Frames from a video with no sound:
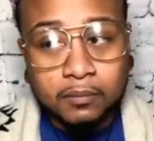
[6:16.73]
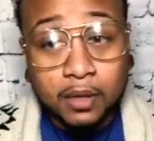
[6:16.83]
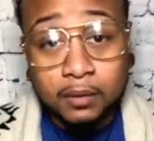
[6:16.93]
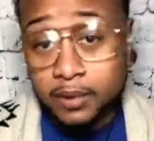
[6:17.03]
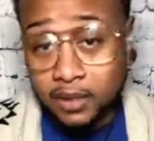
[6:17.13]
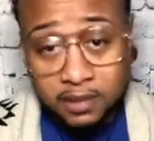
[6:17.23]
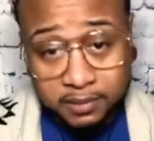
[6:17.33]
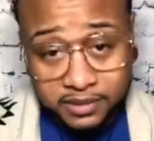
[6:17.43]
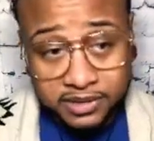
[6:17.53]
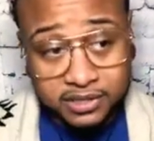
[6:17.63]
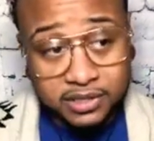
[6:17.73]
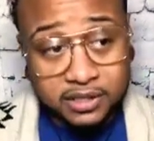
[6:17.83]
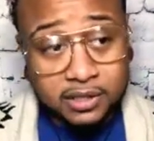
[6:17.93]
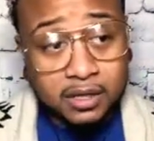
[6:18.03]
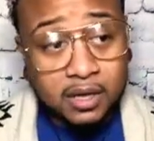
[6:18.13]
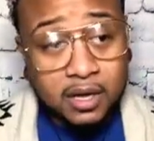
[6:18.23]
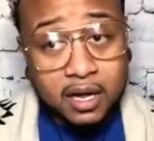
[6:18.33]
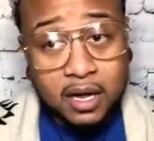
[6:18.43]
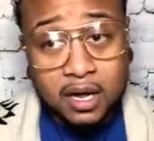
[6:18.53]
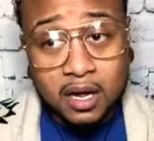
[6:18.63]
a really good position,
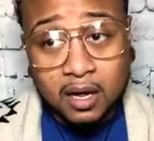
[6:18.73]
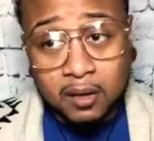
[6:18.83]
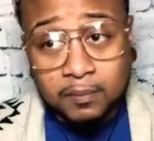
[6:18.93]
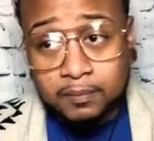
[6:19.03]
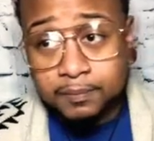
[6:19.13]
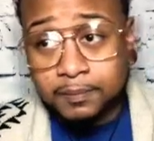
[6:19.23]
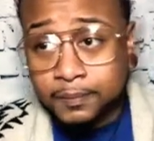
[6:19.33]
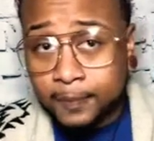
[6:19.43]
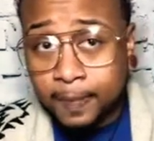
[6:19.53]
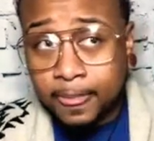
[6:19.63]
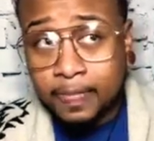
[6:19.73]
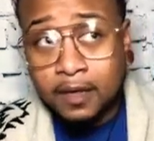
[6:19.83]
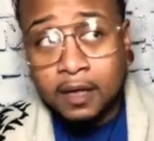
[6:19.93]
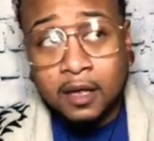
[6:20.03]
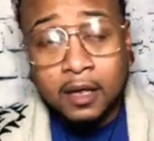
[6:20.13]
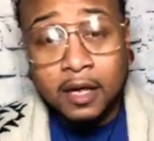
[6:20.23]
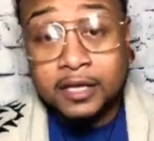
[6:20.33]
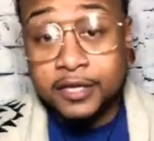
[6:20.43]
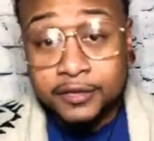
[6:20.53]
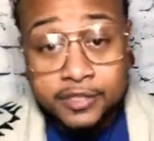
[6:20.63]
a
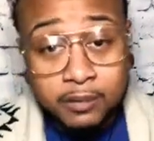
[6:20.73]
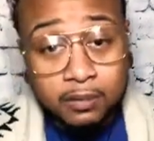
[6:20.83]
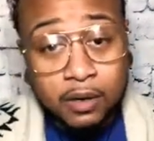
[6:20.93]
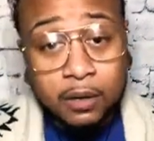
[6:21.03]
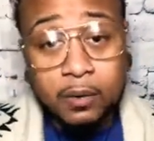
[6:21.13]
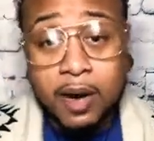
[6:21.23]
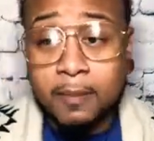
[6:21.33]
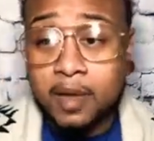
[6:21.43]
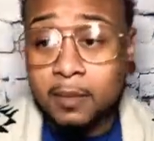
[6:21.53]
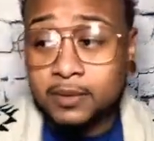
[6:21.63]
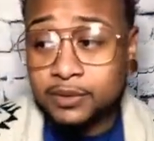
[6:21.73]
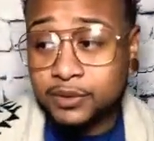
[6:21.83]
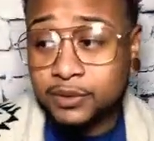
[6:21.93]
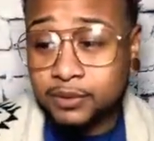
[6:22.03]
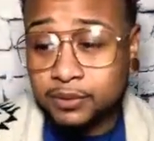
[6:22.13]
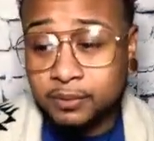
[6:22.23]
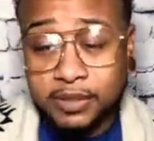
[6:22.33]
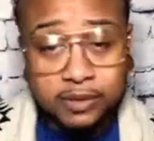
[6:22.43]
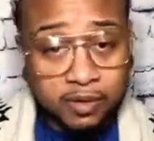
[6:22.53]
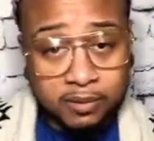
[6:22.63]
leadership role where I'm able to
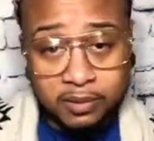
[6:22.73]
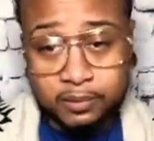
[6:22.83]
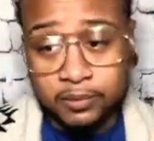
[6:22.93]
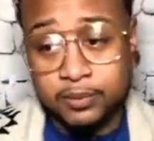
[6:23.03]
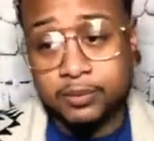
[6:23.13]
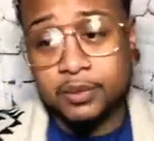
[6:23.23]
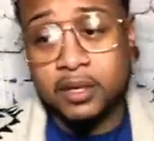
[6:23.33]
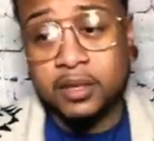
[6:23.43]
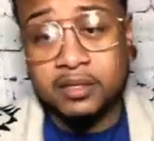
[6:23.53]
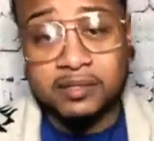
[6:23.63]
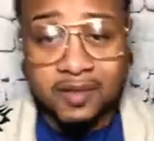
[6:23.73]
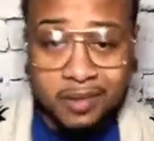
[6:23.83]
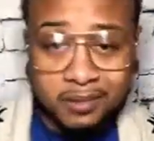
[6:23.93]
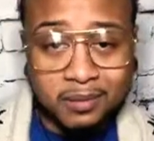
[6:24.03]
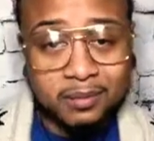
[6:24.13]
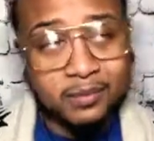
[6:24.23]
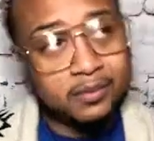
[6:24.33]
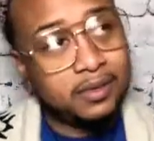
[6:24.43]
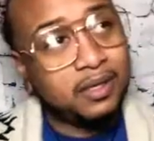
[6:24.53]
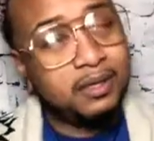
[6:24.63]
mentor people and develop
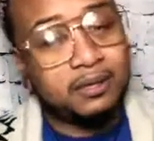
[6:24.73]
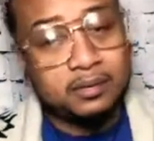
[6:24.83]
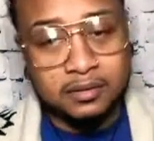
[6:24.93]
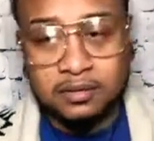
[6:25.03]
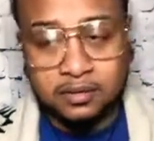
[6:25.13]
people and